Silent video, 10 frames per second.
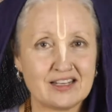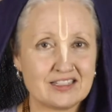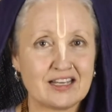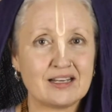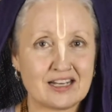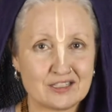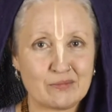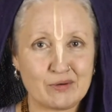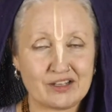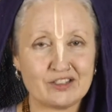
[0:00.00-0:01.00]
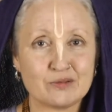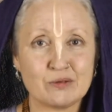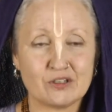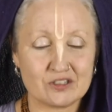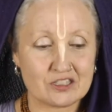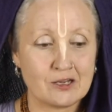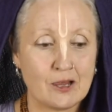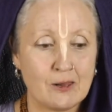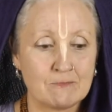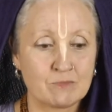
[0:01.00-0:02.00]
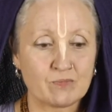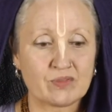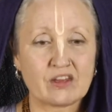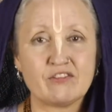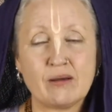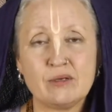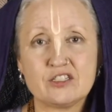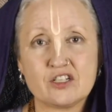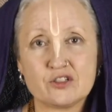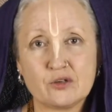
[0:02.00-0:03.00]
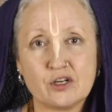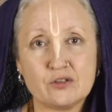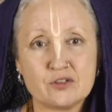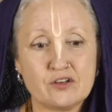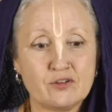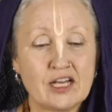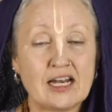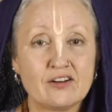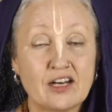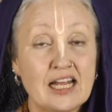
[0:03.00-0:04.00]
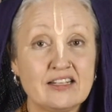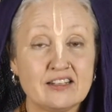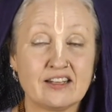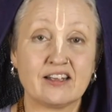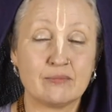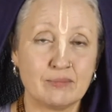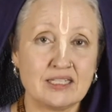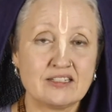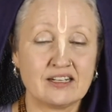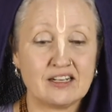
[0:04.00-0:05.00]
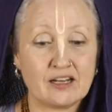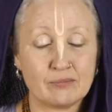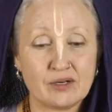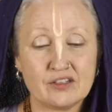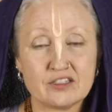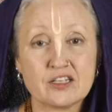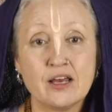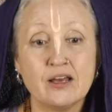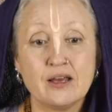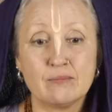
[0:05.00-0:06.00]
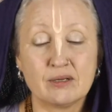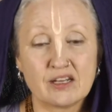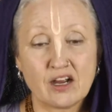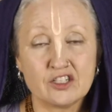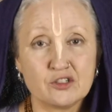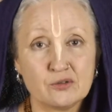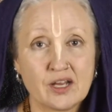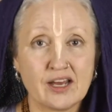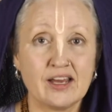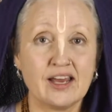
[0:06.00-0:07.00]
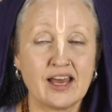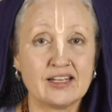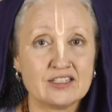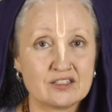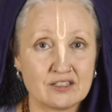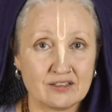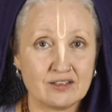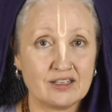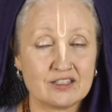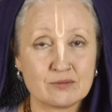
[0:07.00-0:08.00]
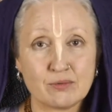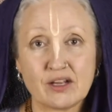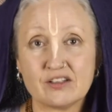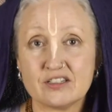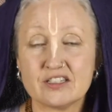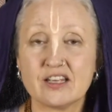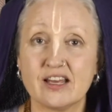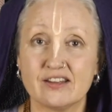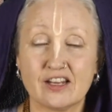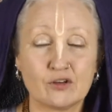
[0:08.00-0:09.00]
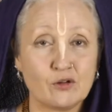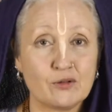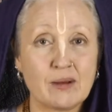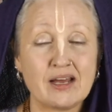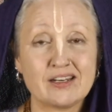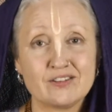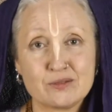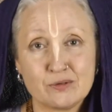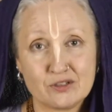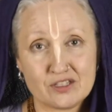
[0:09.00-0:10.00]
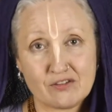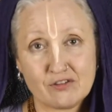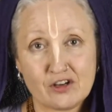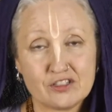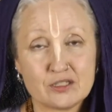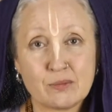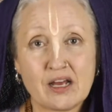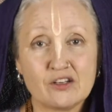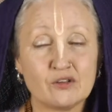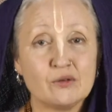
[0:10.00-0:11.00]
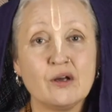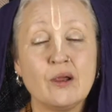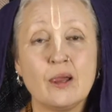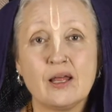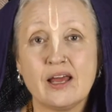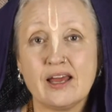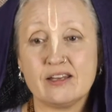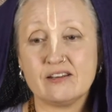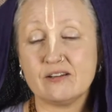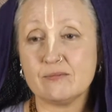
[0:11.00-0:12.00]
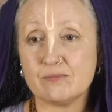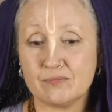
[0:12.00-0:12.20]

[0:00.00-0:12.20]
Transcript: say cousin brothers because families are so closely related that they're basically like brothers. But Arjuna and his brothers, they are called the Pandavas because their father is Pandu, and